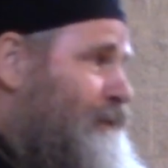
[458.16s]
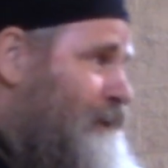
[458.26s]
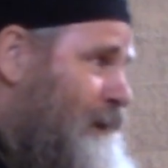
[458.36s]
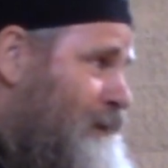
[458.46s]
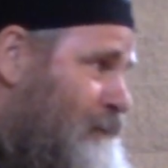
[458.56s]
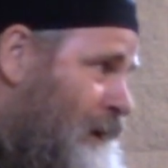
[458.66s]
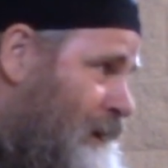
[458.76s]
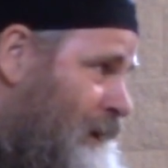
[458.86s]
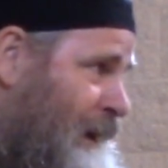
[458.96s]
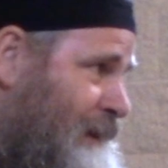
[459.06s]
Father
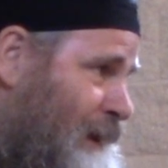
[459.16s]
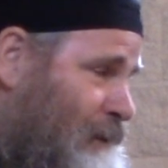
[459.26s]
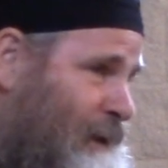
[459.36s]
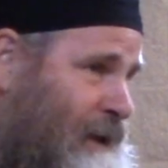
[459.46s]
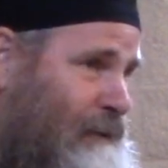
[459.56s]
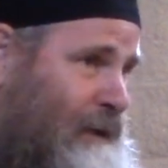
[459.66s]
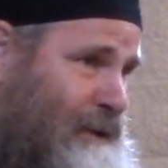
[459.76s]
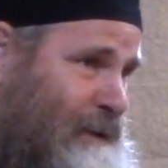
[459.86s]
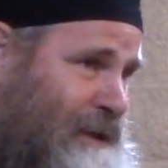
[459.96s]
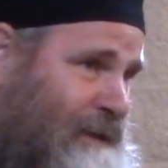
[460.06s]
Mark, I think, will give all
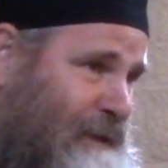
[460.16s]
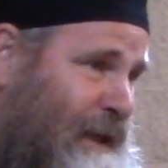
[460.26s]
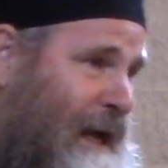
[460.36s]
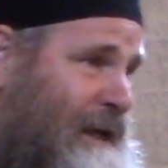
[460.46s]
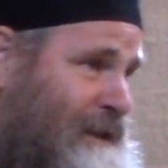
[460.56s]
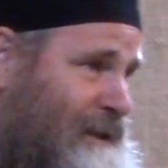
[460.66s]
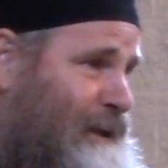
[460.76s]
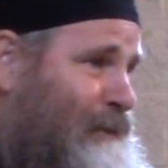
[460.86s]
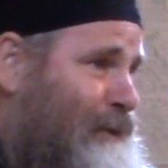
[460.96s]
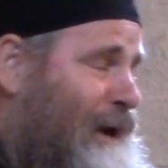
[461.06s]
sorts of classes on
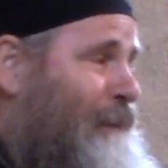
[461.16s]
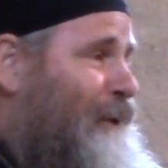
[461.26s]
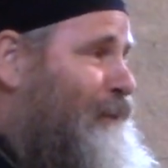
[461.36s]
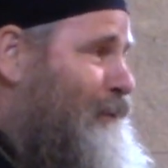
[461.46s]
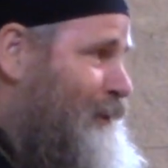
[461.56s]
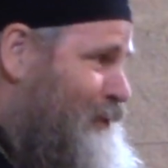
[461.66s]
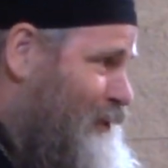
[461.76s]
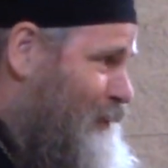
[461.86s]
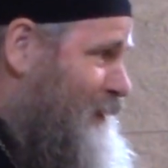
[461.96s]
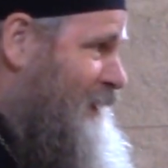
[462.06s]
the proper
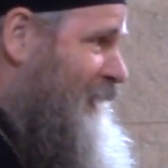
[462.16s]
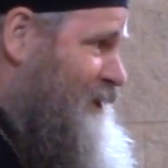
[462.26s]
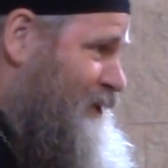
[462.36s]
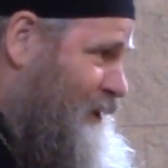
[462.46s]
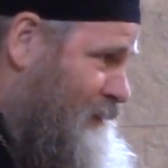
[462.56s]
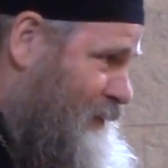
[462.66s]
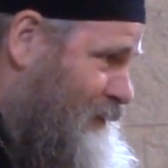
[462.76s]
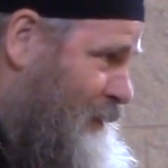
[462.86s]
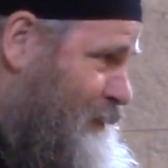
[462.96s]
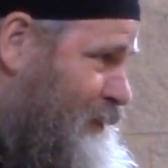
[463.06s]
interpretation of
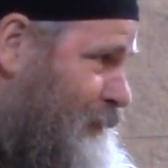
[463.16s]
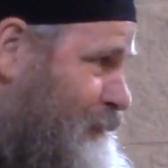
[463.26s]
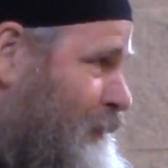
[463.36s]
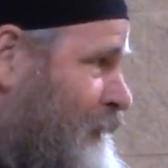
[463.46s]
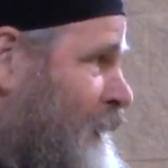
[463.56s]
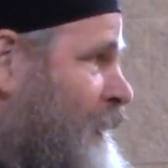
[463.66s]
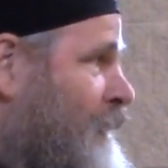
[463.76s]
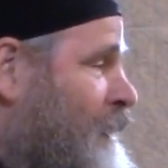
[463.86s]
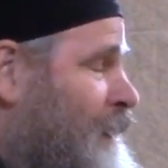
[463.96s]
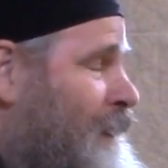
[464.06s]
Scripture.
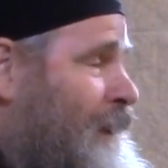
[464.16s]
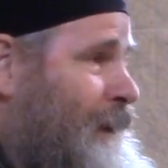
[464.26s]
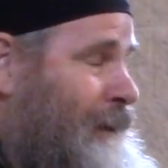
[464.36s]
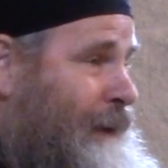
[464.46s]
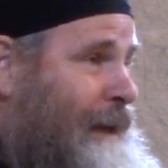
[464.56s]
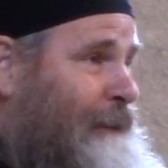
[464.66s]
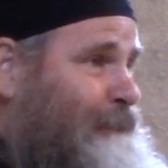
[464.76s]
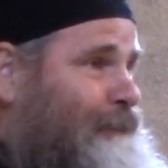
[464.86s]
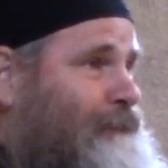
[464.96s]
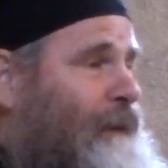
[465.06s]
Right?
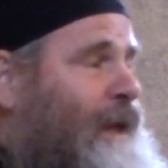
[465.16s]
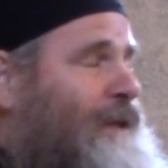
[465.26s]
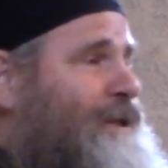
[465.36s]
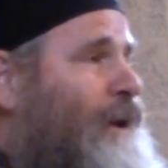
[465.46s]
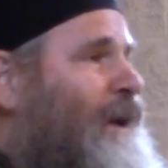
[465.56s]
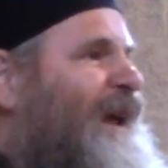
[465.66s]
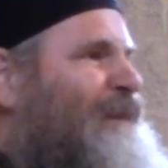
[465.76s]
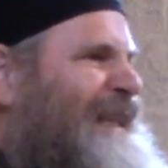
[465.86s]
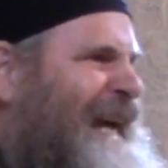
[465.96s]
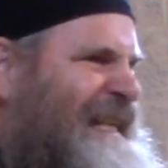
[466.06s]
So,
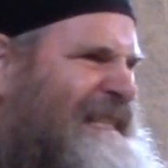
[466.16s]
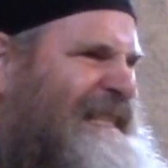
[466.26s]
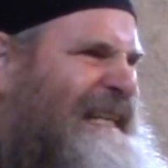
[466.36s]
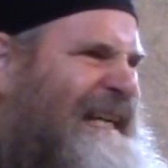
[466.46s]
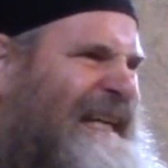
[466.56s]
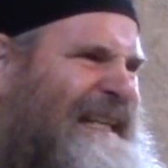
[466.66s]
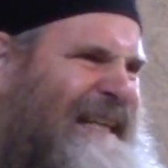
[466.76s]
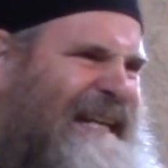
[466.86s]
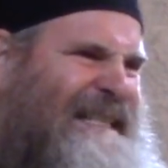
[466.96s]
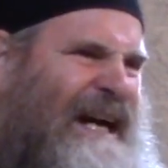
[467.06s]
but that's
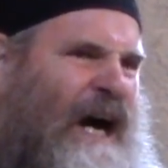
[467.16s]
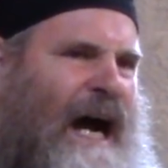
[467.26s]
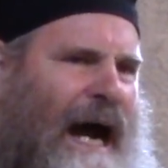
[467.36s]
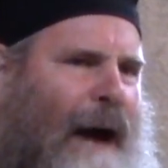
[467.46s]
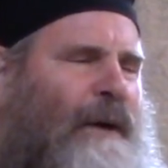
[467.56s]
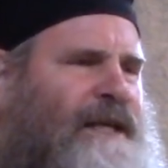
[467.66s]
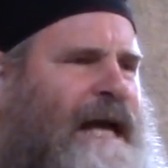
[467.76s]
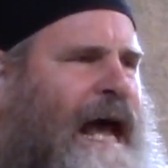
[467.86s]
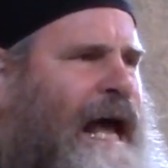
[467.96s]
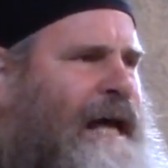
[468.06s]
our
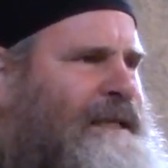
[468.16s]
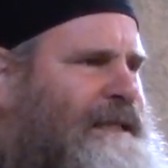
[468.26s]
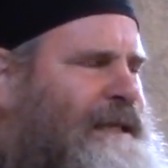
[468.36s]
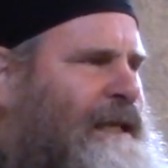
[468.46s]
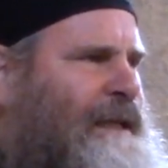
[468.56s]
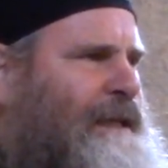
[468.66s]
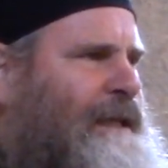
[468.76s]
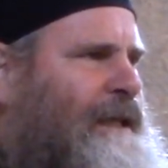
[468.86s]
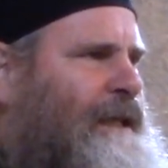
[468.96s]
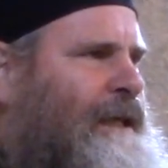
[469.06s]
task,
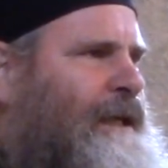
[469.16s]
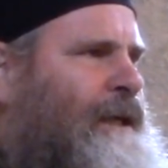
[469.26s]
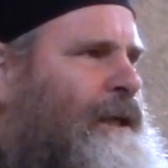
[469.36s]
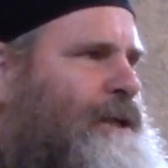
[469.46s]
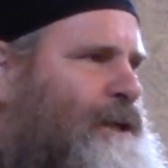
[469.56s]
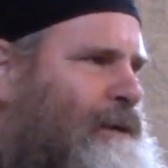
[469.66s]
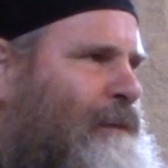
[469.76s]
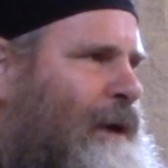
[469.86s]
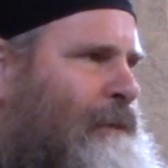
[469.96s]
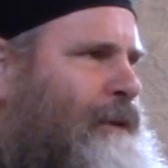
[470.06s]
to
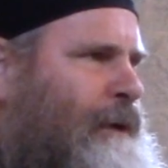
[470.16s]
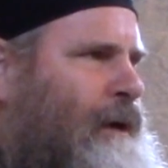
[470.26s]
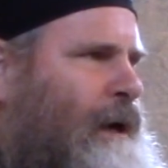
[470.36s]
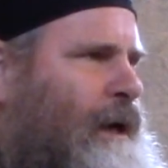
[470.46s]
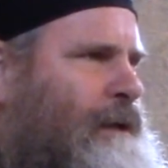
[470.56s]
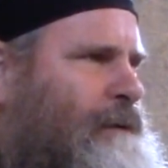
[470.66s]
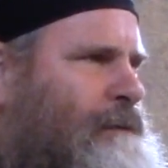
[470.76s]
remember God.